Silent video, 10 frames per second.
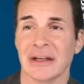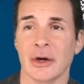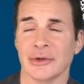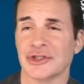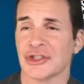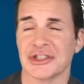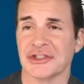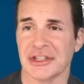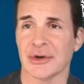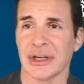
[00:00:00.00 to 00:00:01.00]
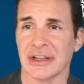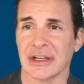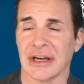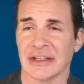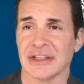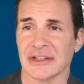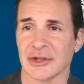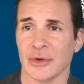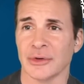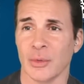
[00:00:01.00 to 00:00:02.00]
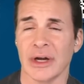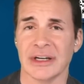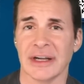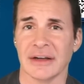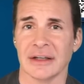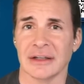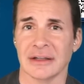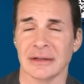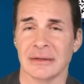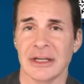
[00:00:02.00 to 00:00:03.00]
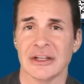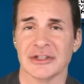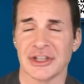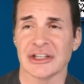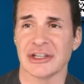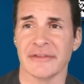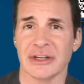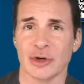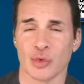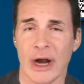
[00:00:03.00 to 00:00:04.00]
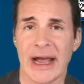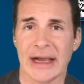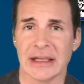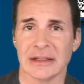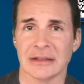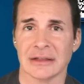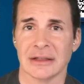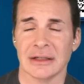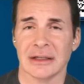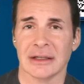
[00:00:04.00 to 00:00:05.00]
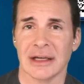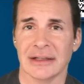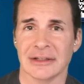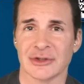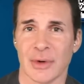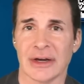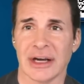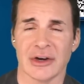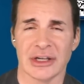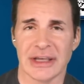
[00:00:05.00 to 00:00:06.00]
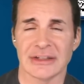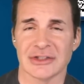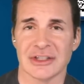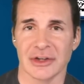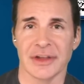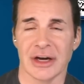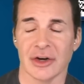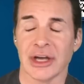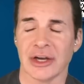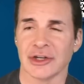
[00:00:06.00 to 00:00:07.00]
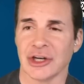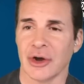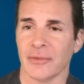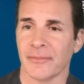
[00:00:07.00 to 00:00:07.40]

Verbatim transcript: oh, just in Syria then. I see. So the one in uh, the the section of it in Iraq and and the surrounding area that's still there. Okay, good Knocked to